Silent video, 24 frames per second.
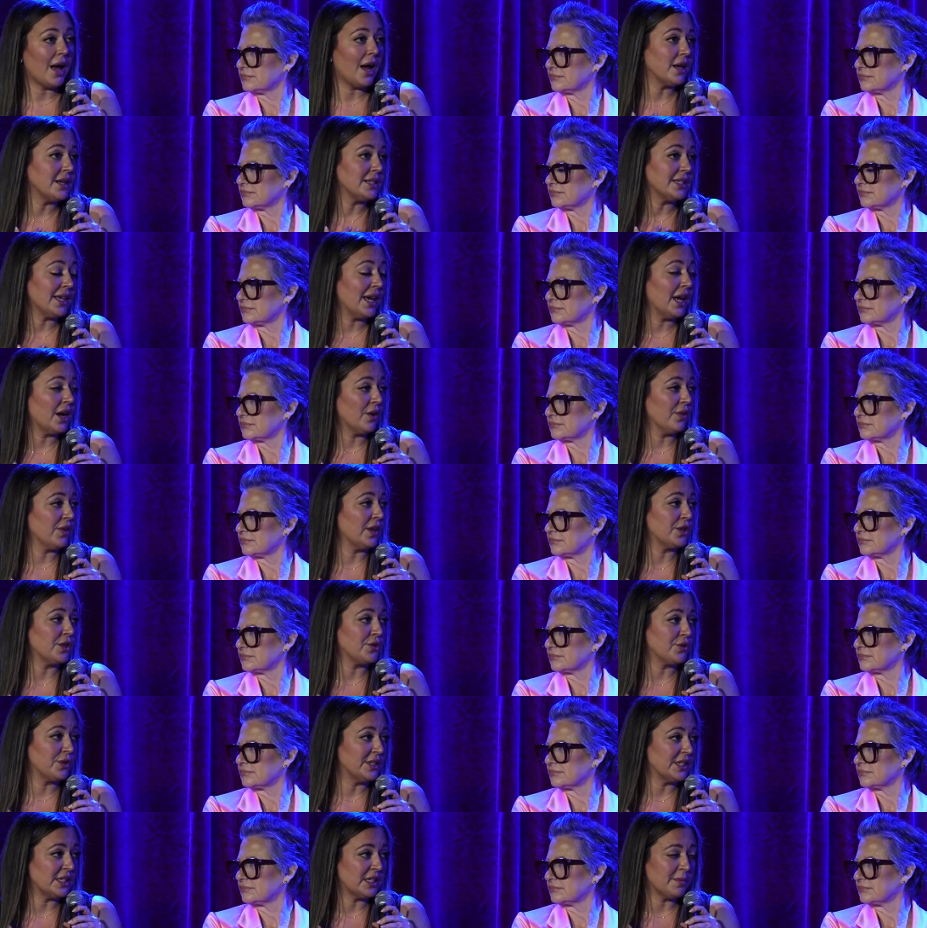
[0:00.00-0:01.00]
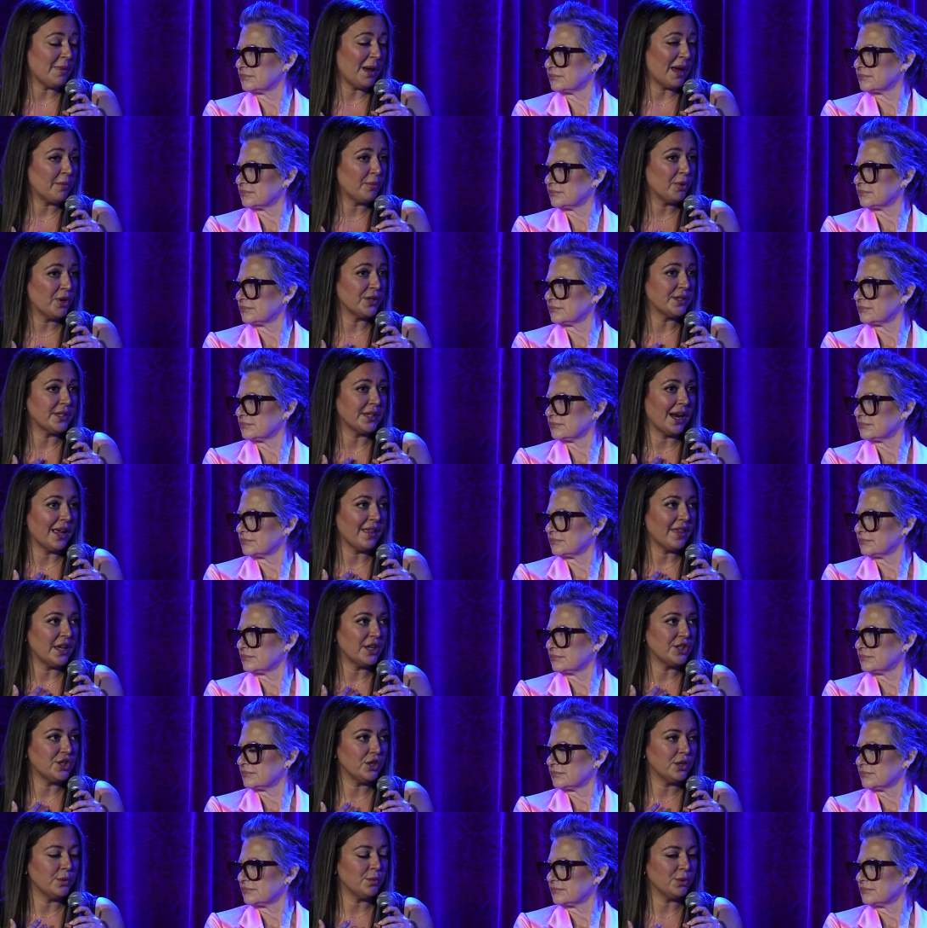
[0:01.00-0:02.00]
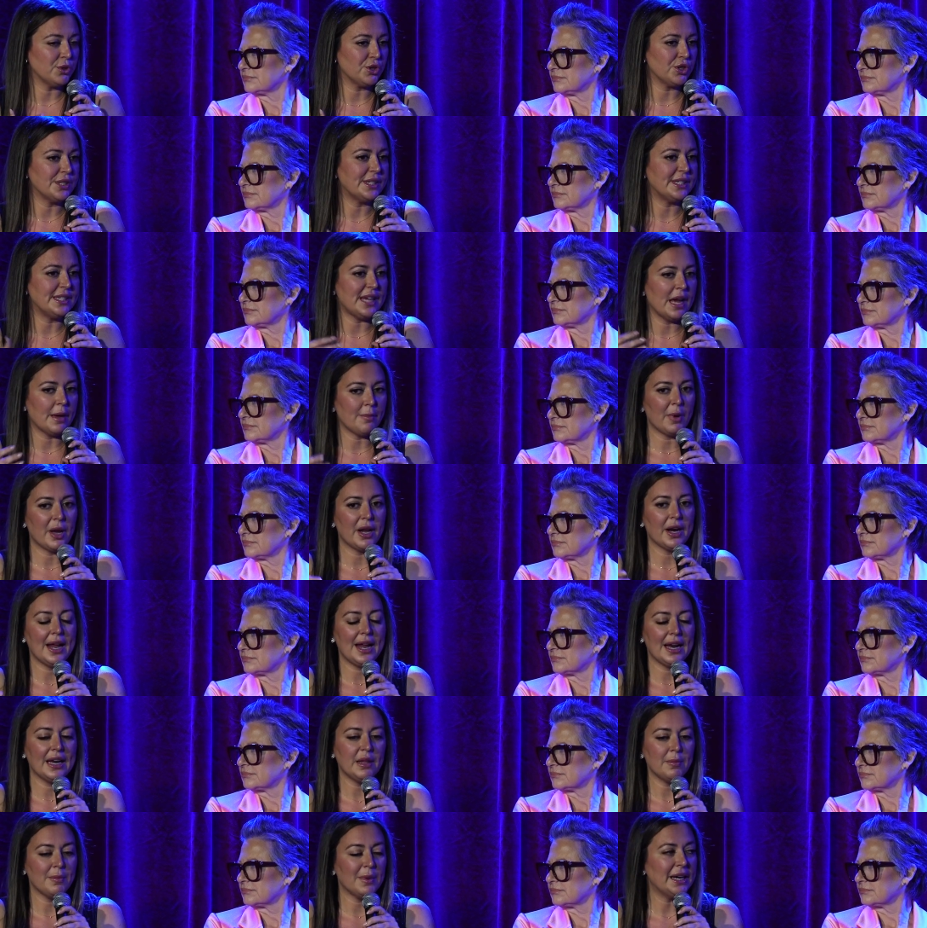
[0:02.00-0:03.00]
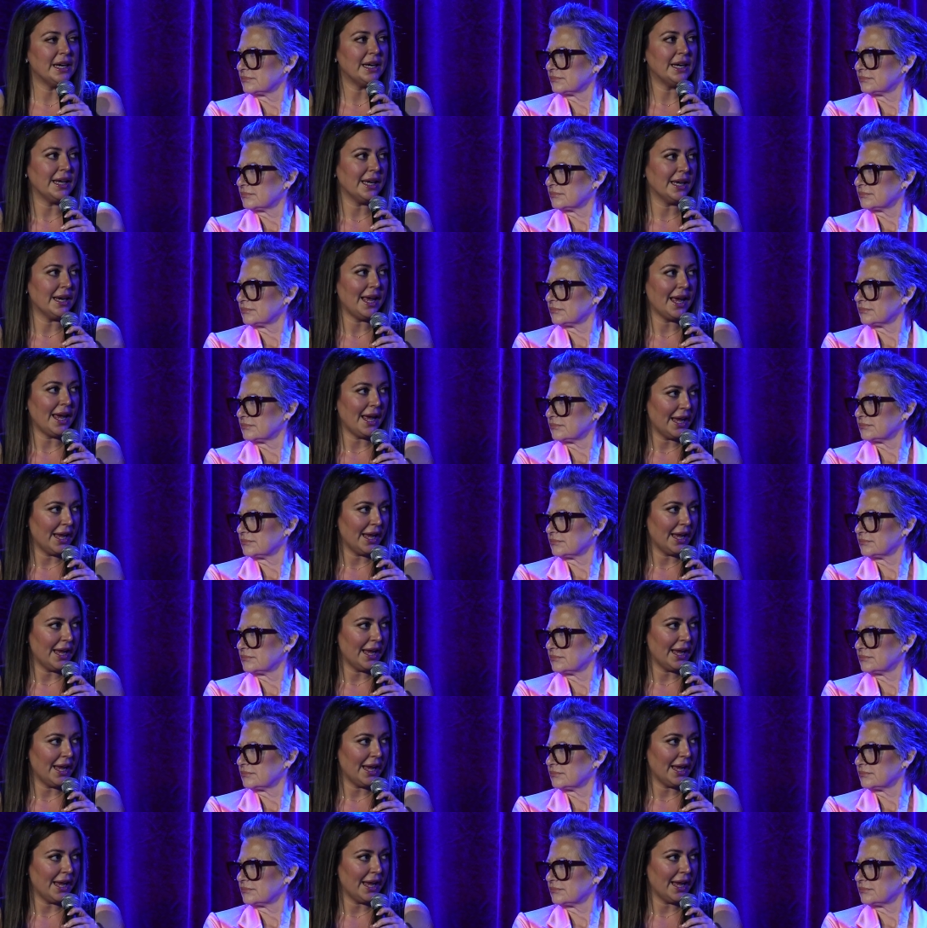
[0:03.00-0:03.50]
Speaker 1: Honestly, I don't think Teresa's a bad person. I think she will just step on anybody to get